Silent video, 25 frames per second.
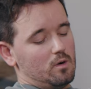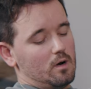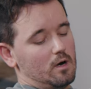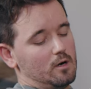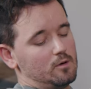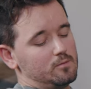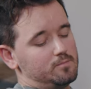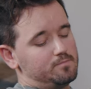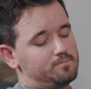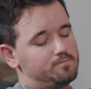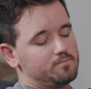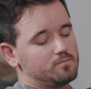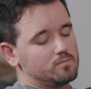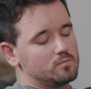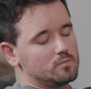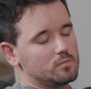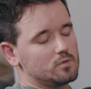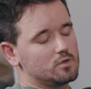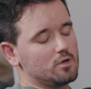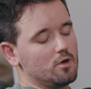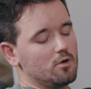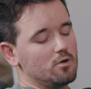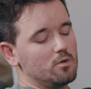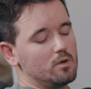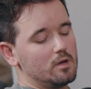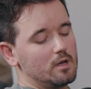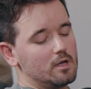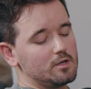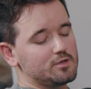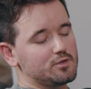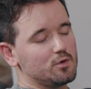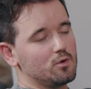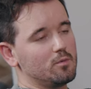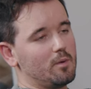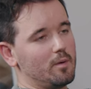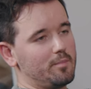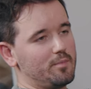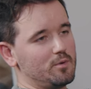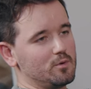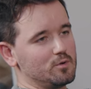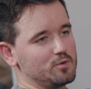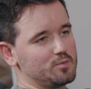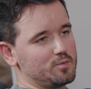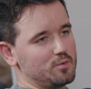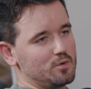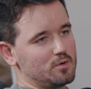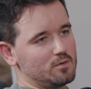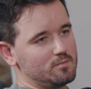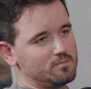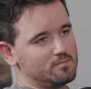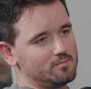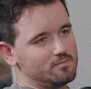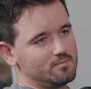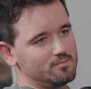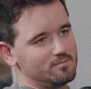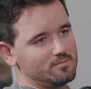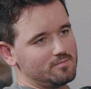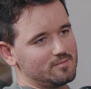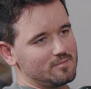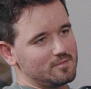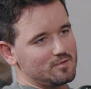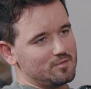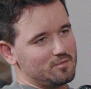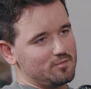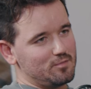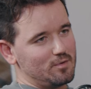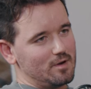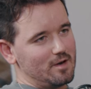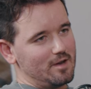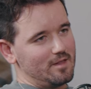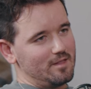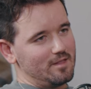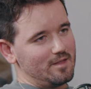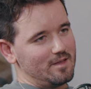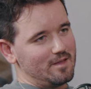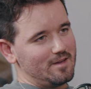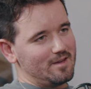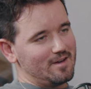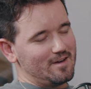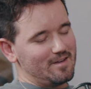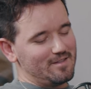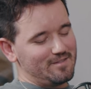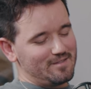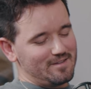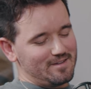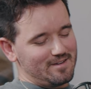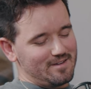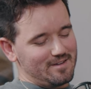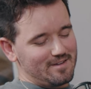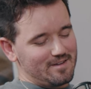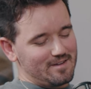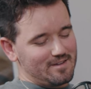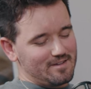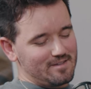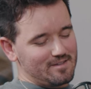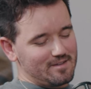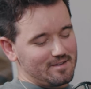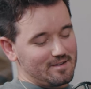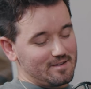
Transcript: Wow. So let's talk about Puresport. It's really the uh, the uh,